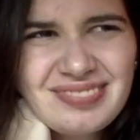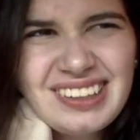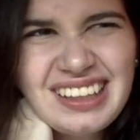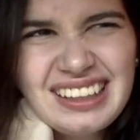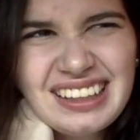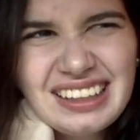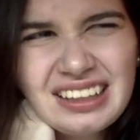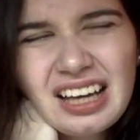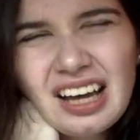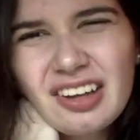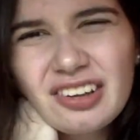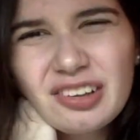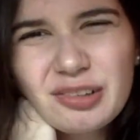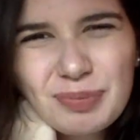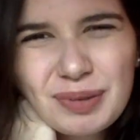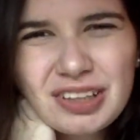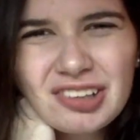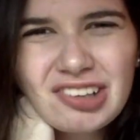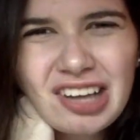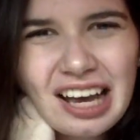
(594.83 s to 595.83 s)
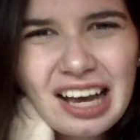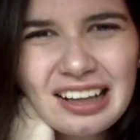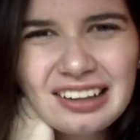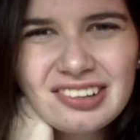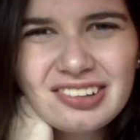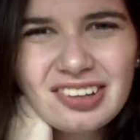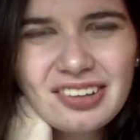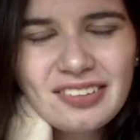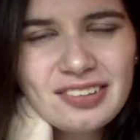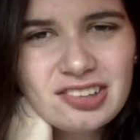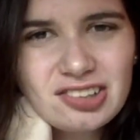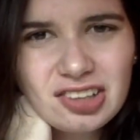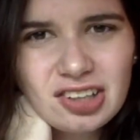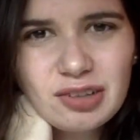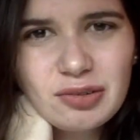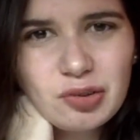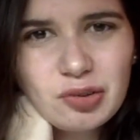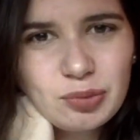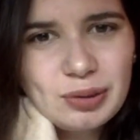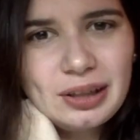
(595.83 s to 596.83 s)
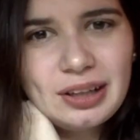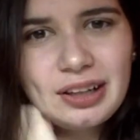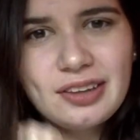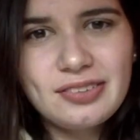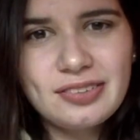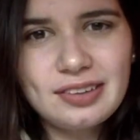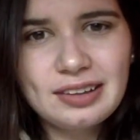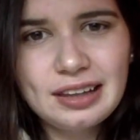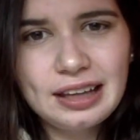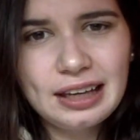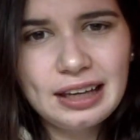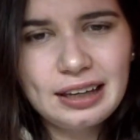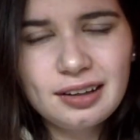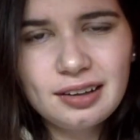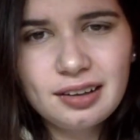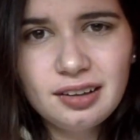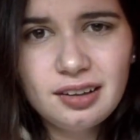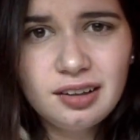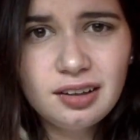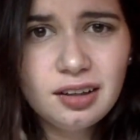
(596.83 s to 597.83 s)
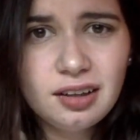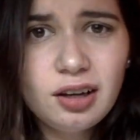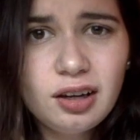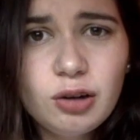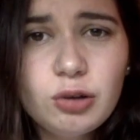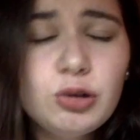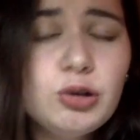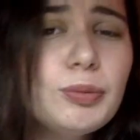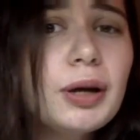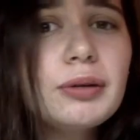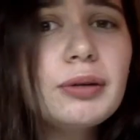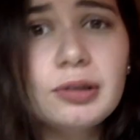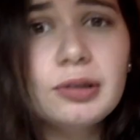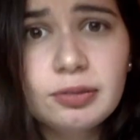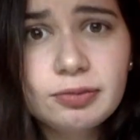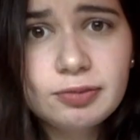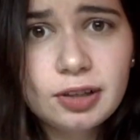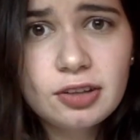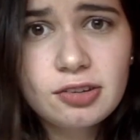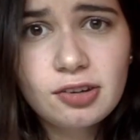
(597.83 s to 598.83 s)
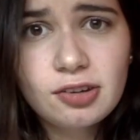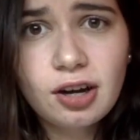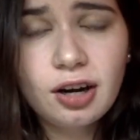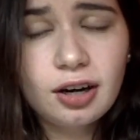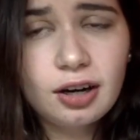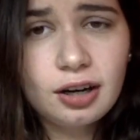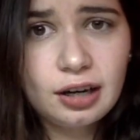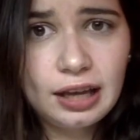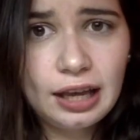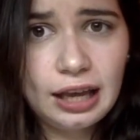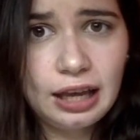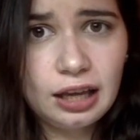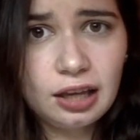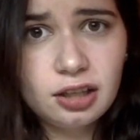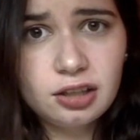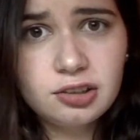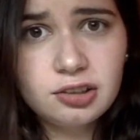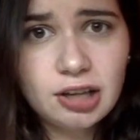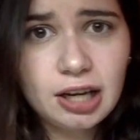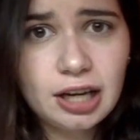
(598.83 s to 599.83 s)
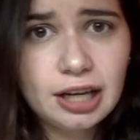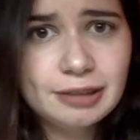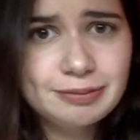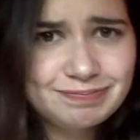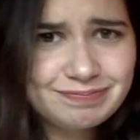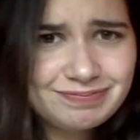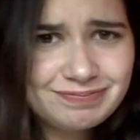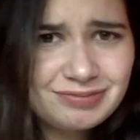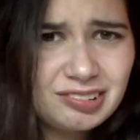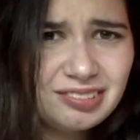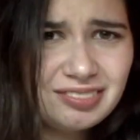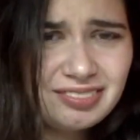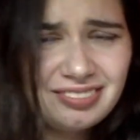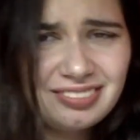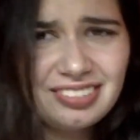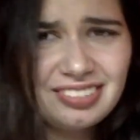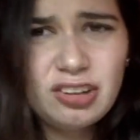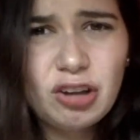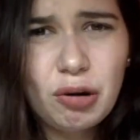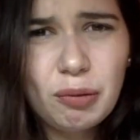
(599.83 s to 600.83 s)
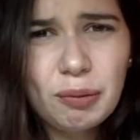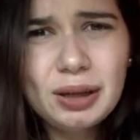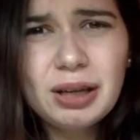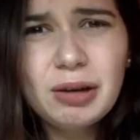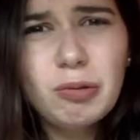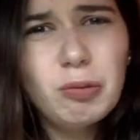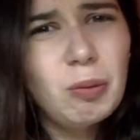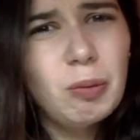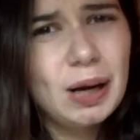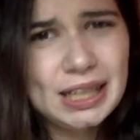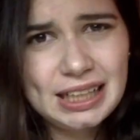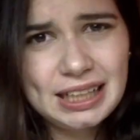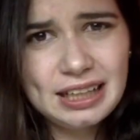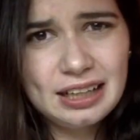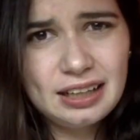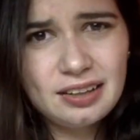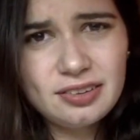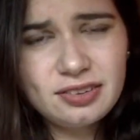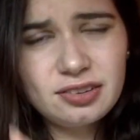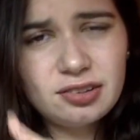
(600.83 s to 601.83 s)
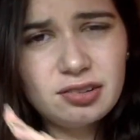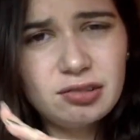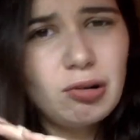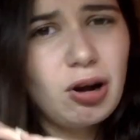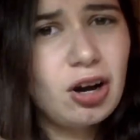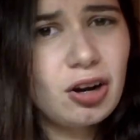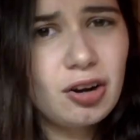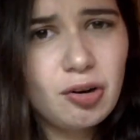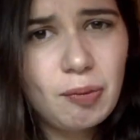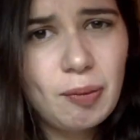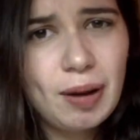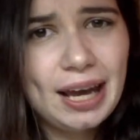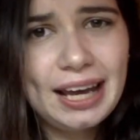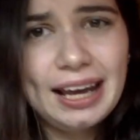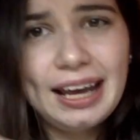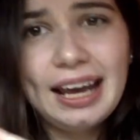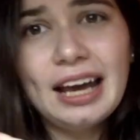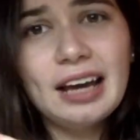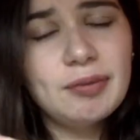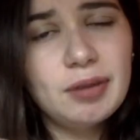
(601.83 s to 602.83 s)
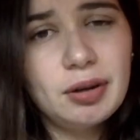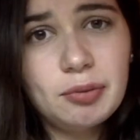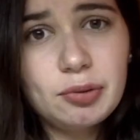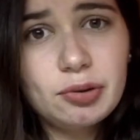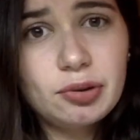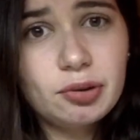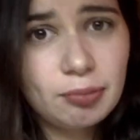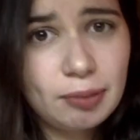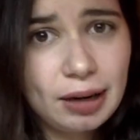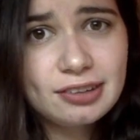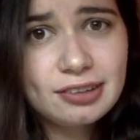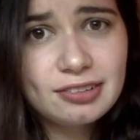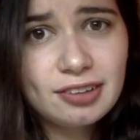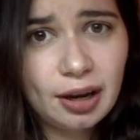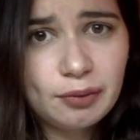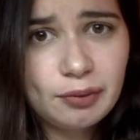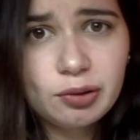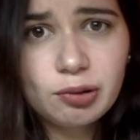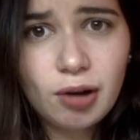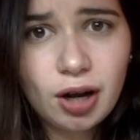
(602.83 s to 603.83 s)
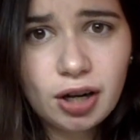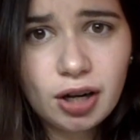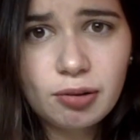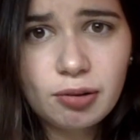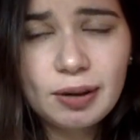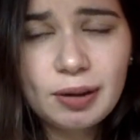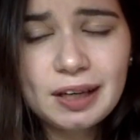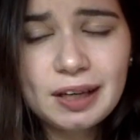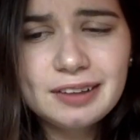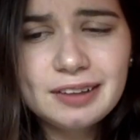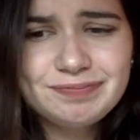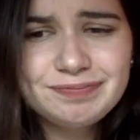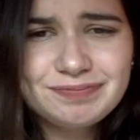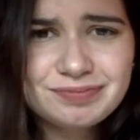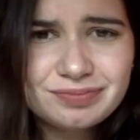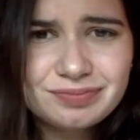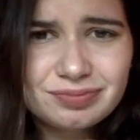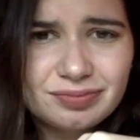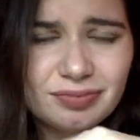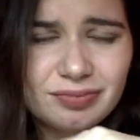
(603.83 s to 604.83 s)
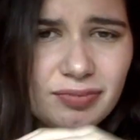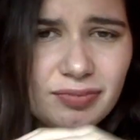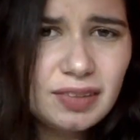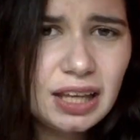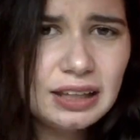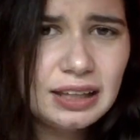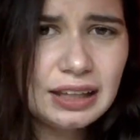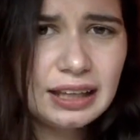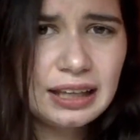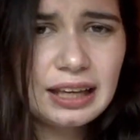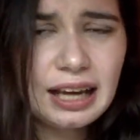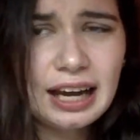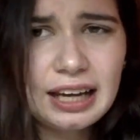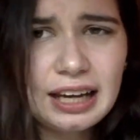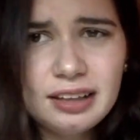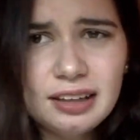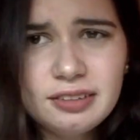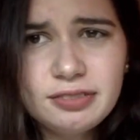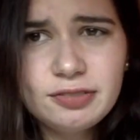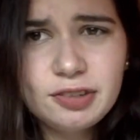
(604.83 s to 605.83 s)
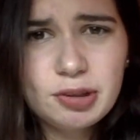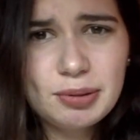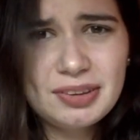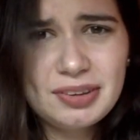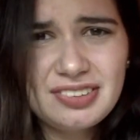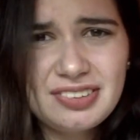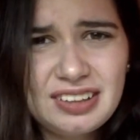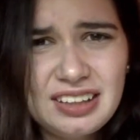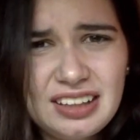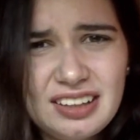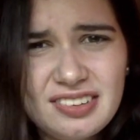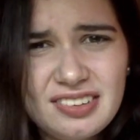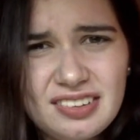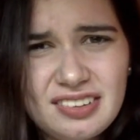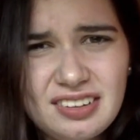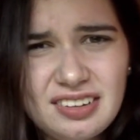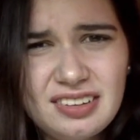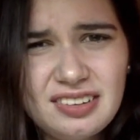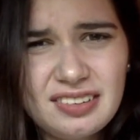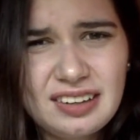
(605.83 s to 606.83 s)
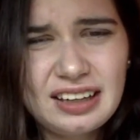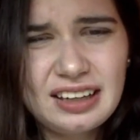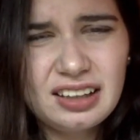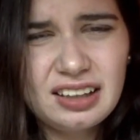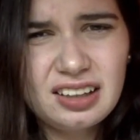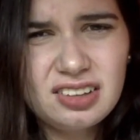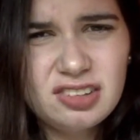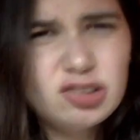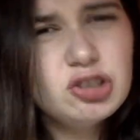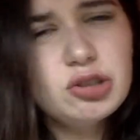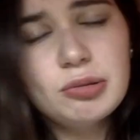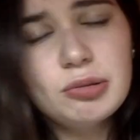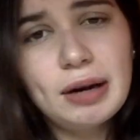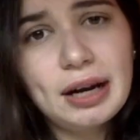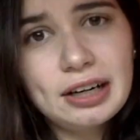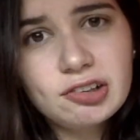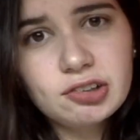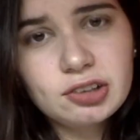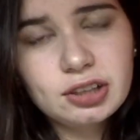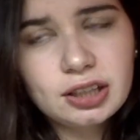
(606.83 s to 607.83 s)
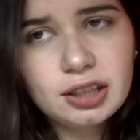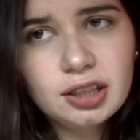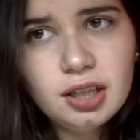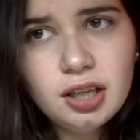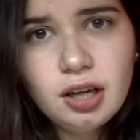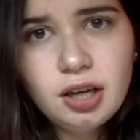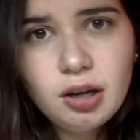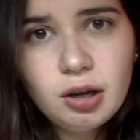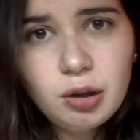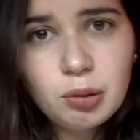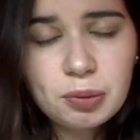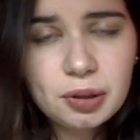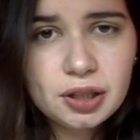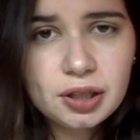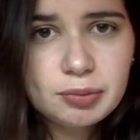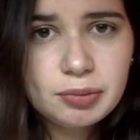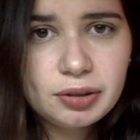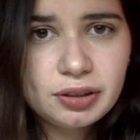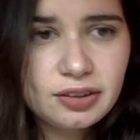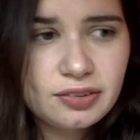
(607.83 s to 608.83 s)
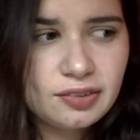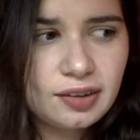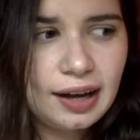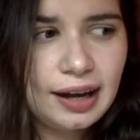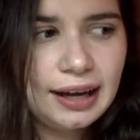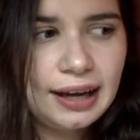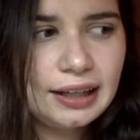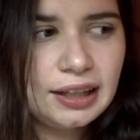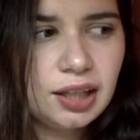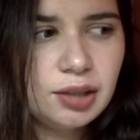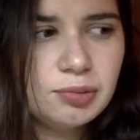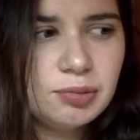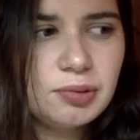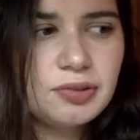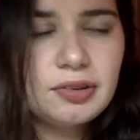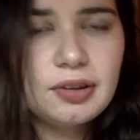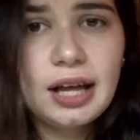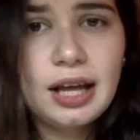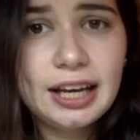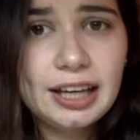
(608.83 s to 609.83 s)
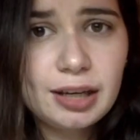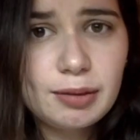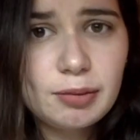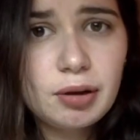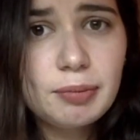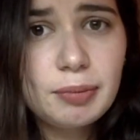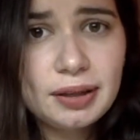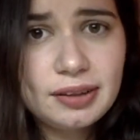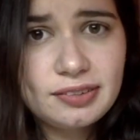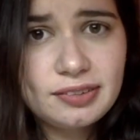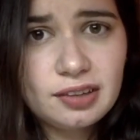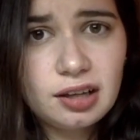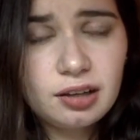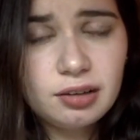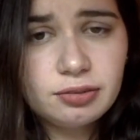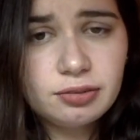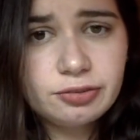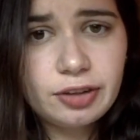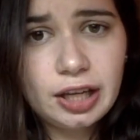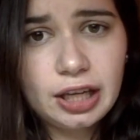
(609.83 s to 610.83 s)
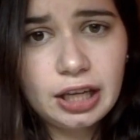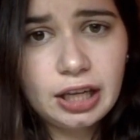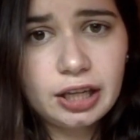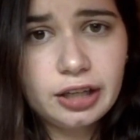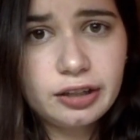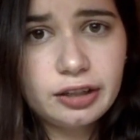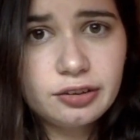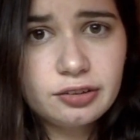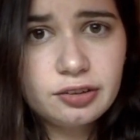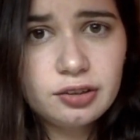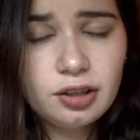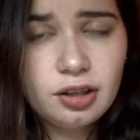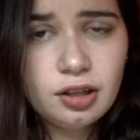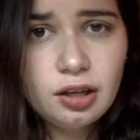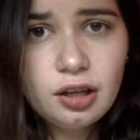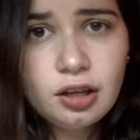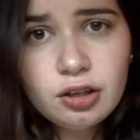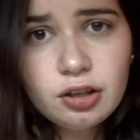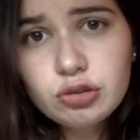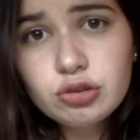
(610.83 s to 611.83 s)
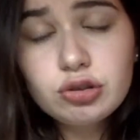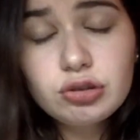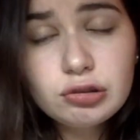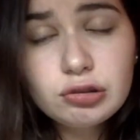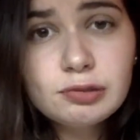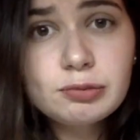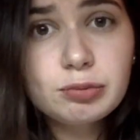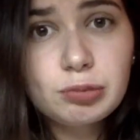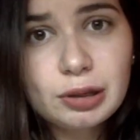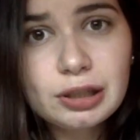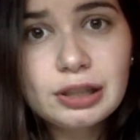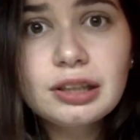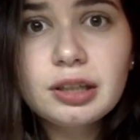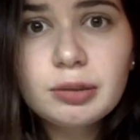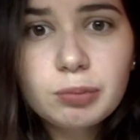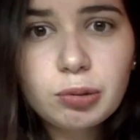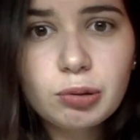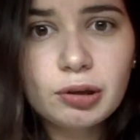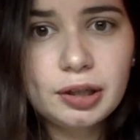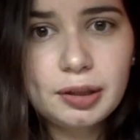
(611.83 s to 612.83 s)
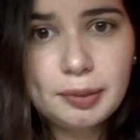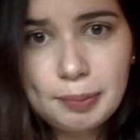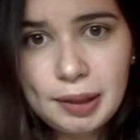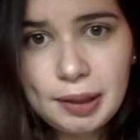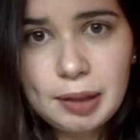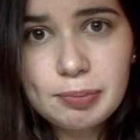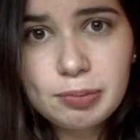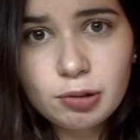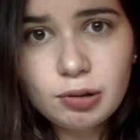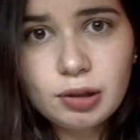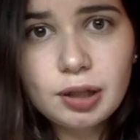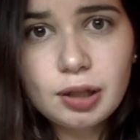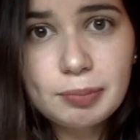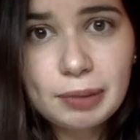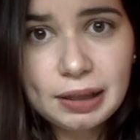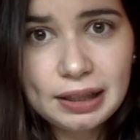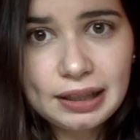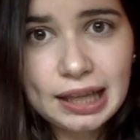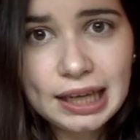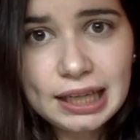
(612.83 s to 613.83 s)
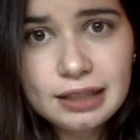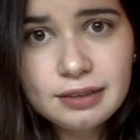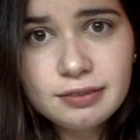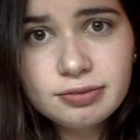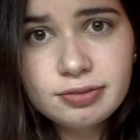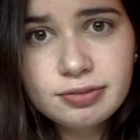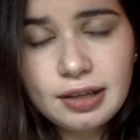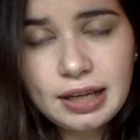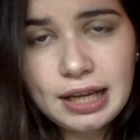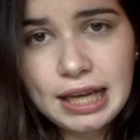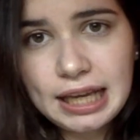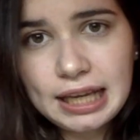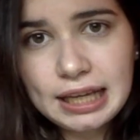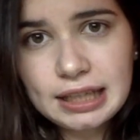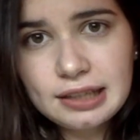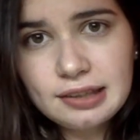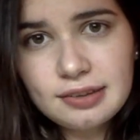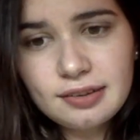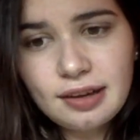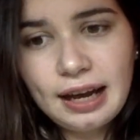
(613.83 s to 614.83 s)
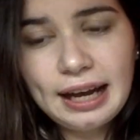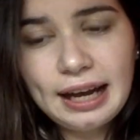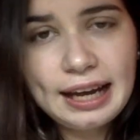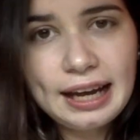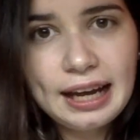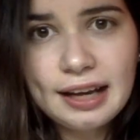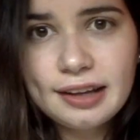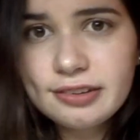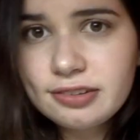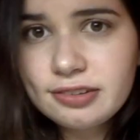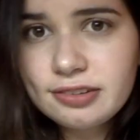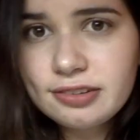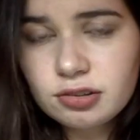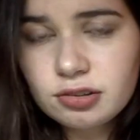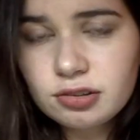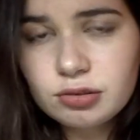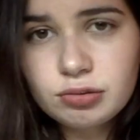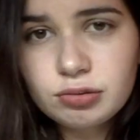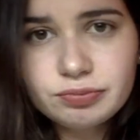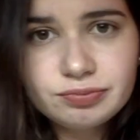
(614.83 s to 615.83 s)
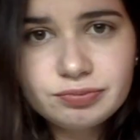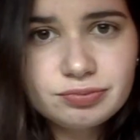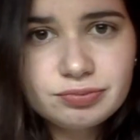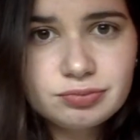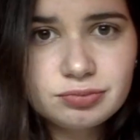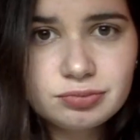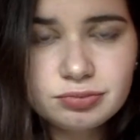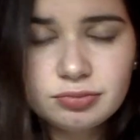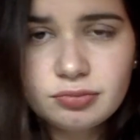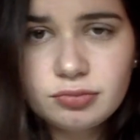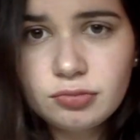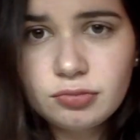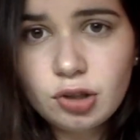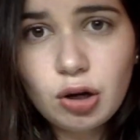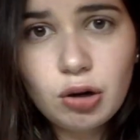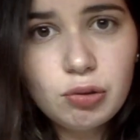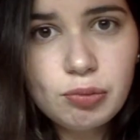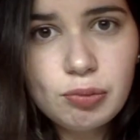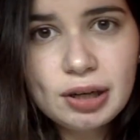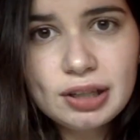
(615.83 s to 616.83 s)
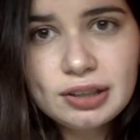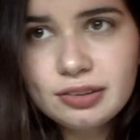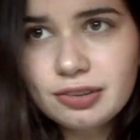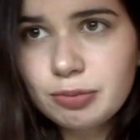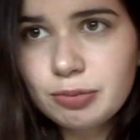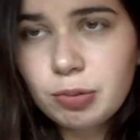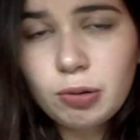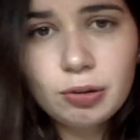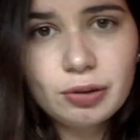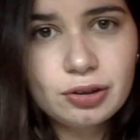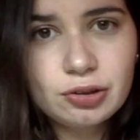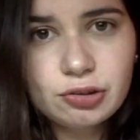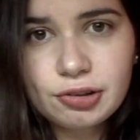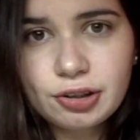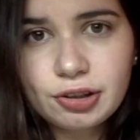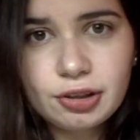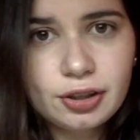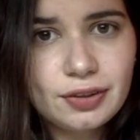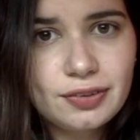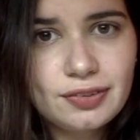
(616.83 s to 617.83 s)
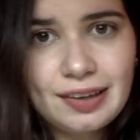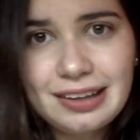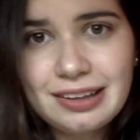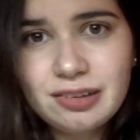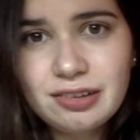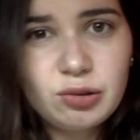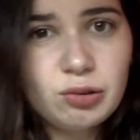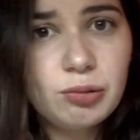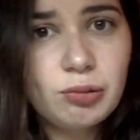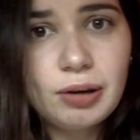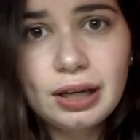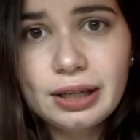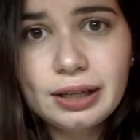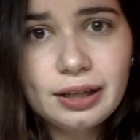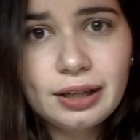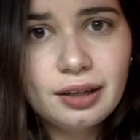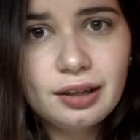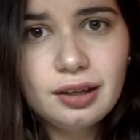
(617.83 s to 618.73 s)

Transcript: think the other big challenge of this year was realizing, like, who my real friends are, and knowing when it is to walk away and when was the time to walk away. Like, I had a few incidences, like 2 actually. One of them where this guy, he was lying about myself and 2 really important people in my life, and I had to know when to pull the trigger and say, you know what,